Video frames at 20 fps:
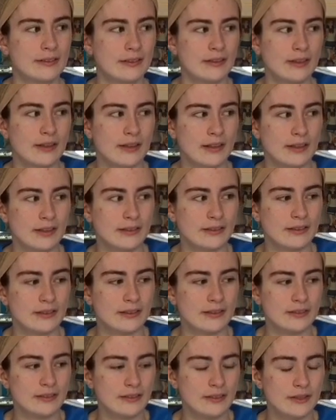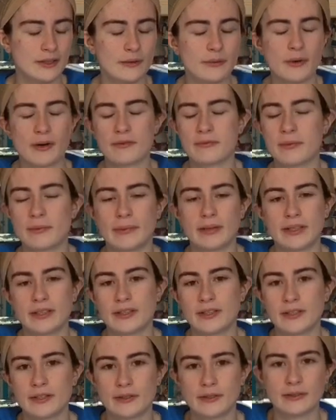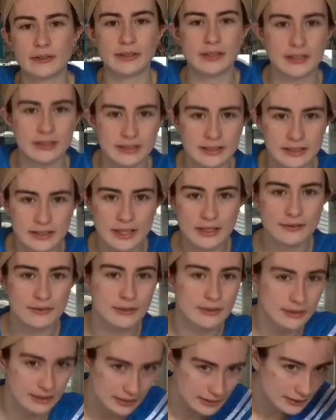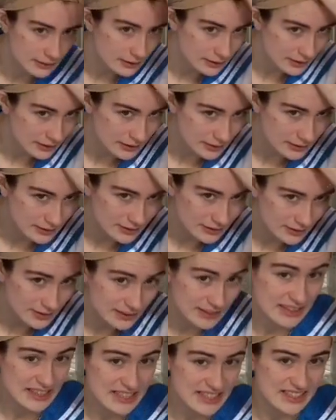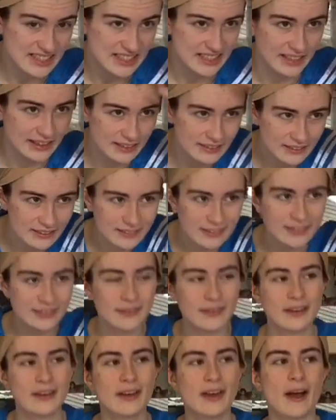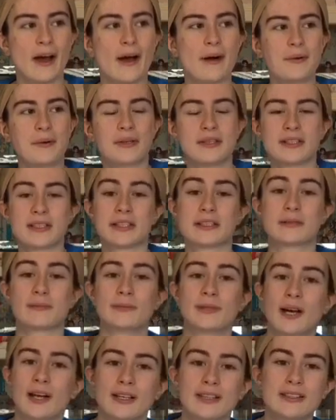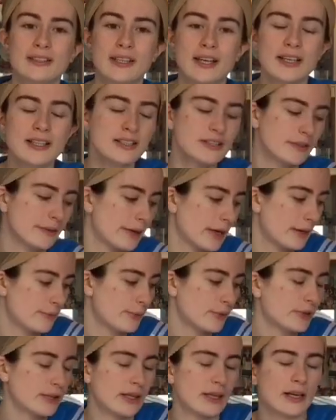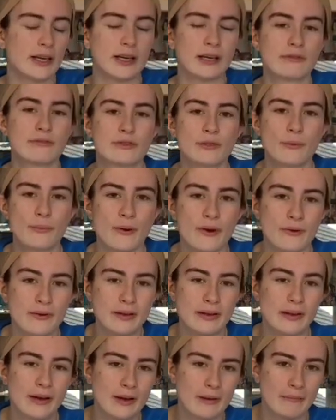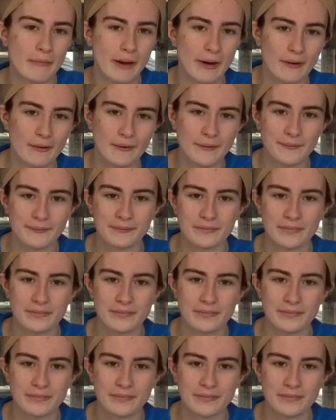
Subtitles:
Like, you know, what I've been meaning to do is instead of using this thing, I wanted to get some coloured tights so I wouldn't have to worry about